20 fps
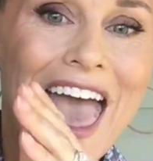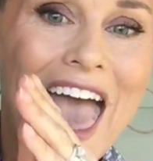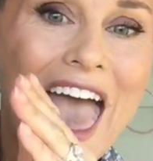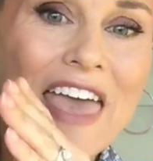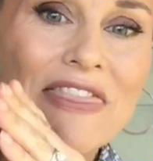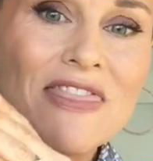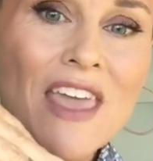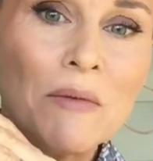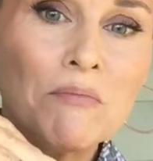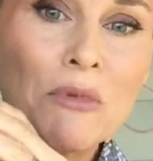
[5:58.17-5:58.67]

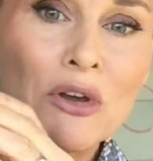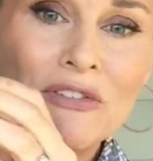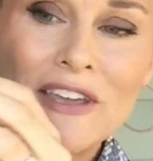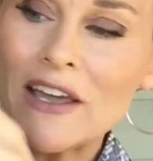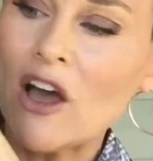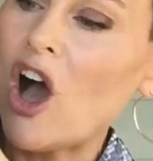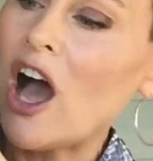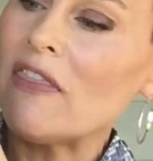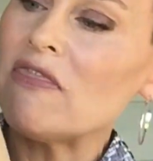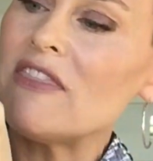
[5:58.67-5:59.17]
And then
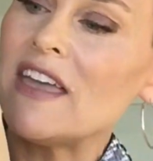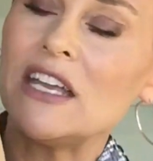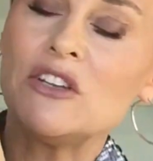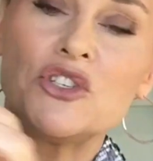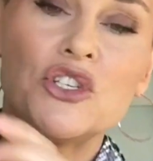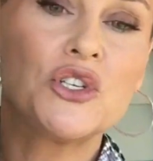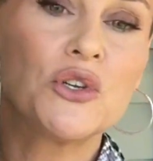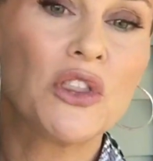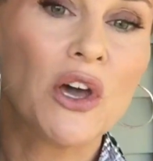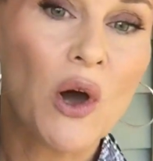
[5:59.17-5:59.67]
moving on
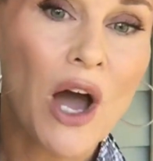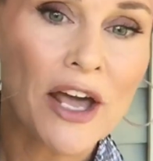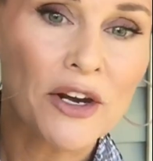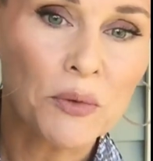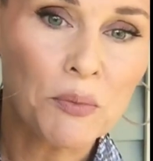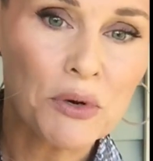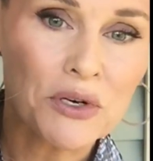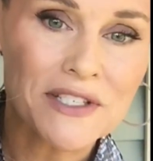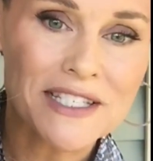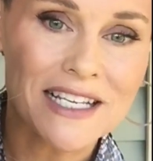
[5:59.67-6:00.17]
then to the
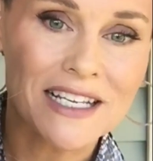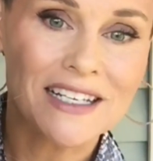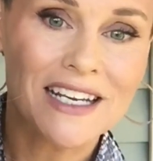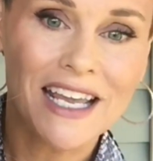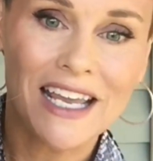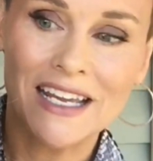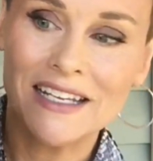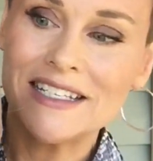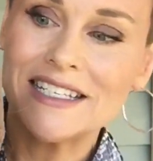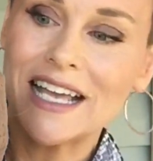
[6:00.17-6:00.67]
100%
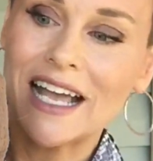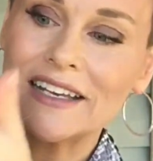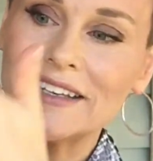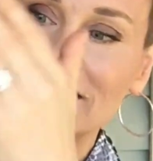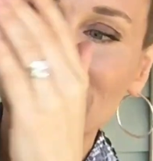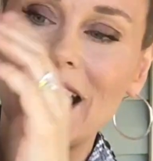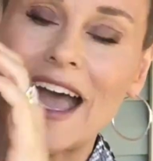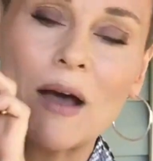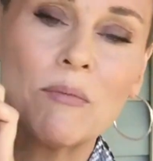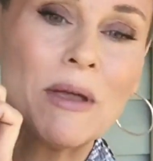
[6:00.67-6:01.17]

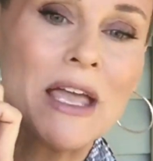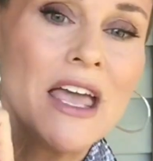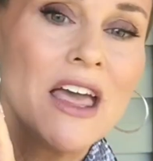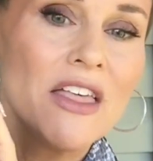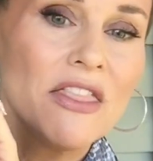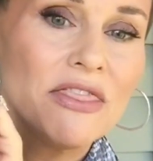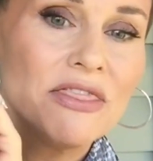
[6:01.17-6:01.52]
hand-tied cap.